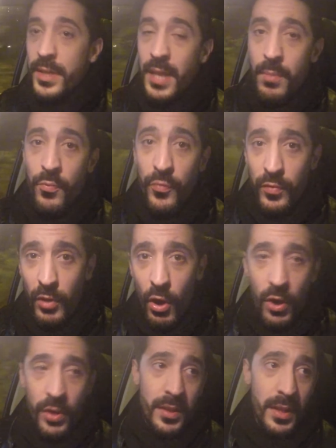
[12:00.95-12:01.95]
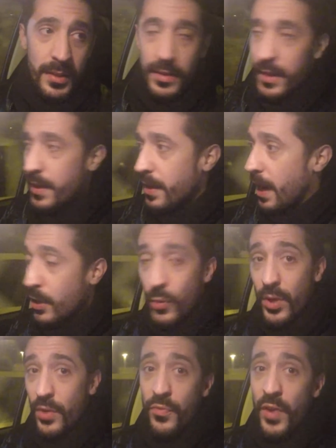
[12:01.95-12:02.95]
and I'm flawed and uh, I don't
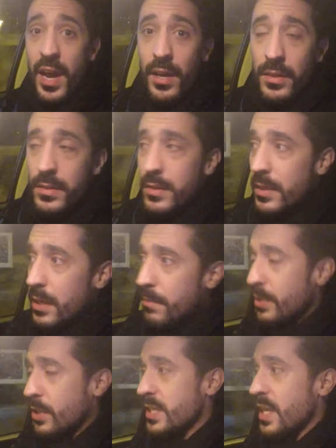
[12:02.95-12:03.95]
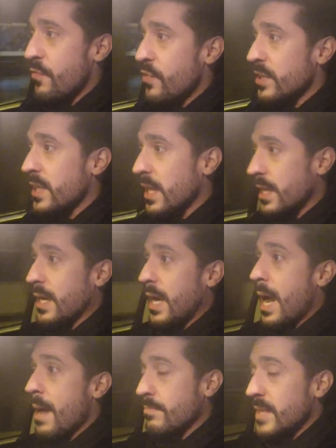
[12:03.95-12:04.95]
want to fail because I feel like
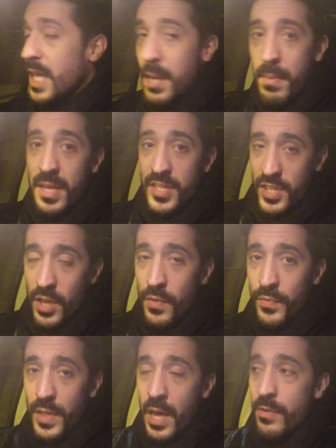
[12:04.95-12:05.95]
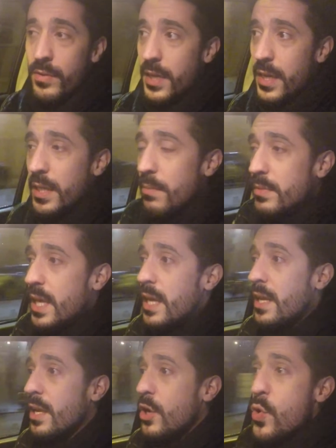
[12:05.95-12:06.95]
I'm letting myself down and I'm
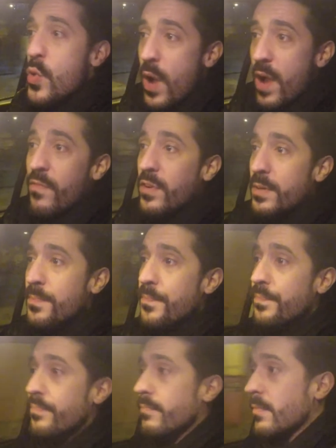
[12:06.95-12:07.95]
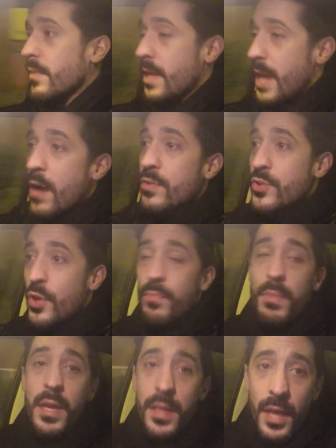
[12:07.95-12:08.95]
letting whoever counts on
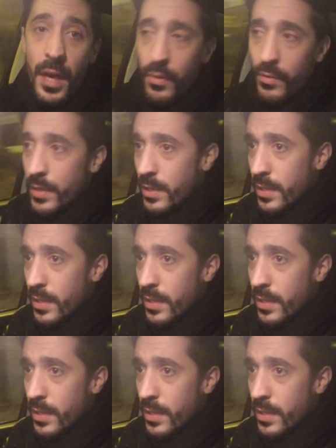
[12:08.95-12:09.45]
me down.